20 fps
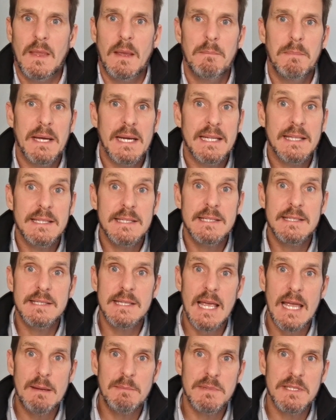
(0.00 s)
But at the
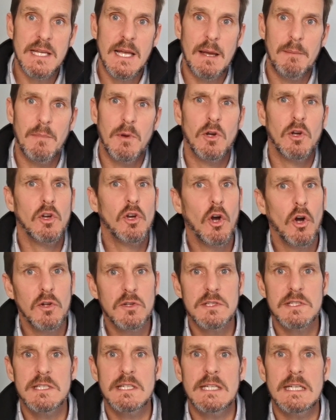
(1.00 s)
same time,
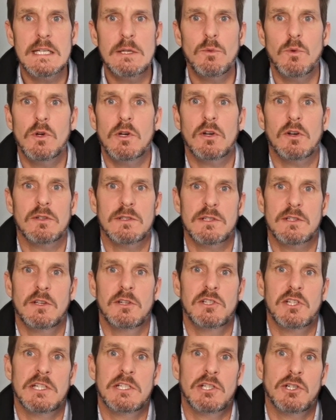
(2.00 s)
constantly work on
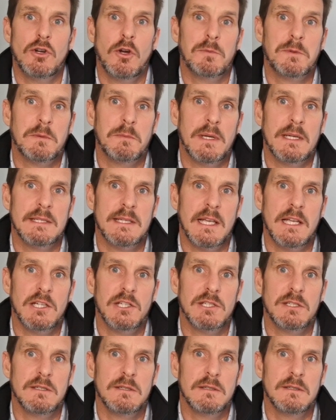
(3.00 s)
search engine
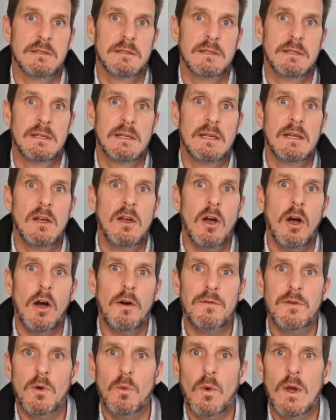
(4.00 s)
optimization
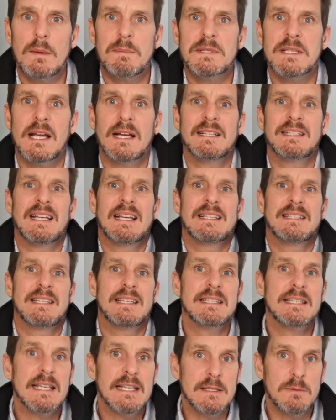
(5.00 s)
of your website, as
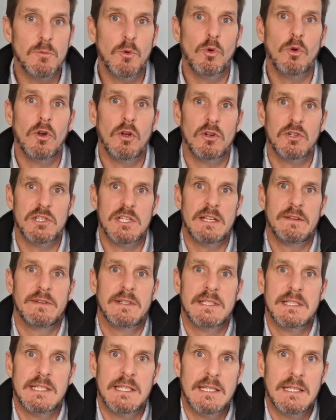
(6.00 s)
this has more
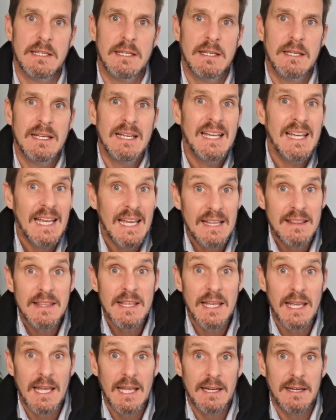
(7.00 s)
longevity. In
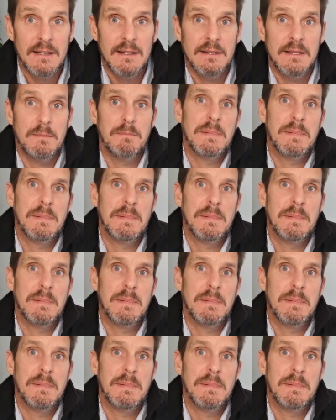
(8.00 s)
the end, the